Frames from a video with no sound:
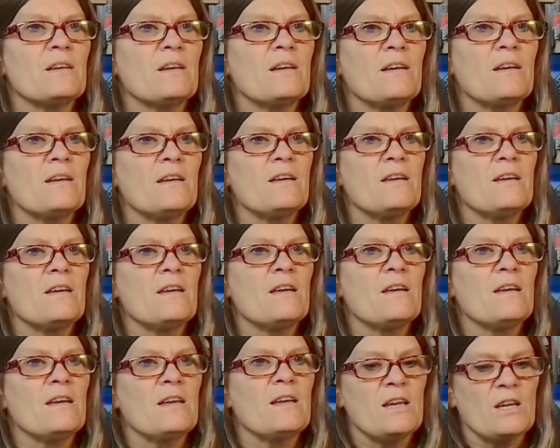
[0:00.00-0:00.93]
Can
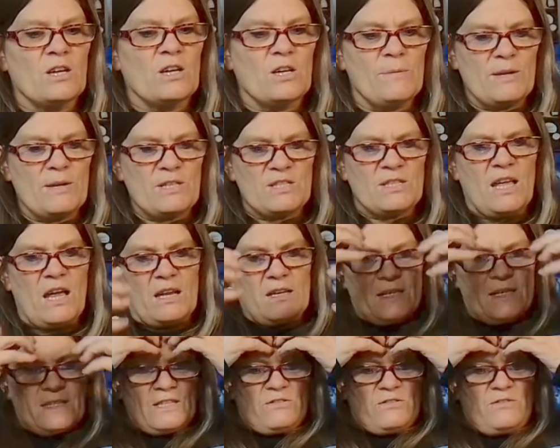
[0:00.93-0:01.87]
you imagine that on
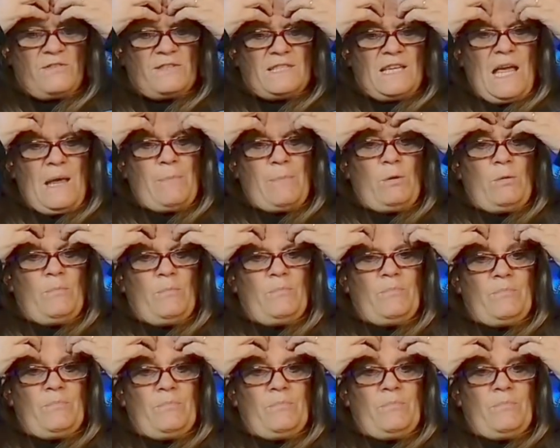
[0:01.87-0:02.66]
the centre of your table?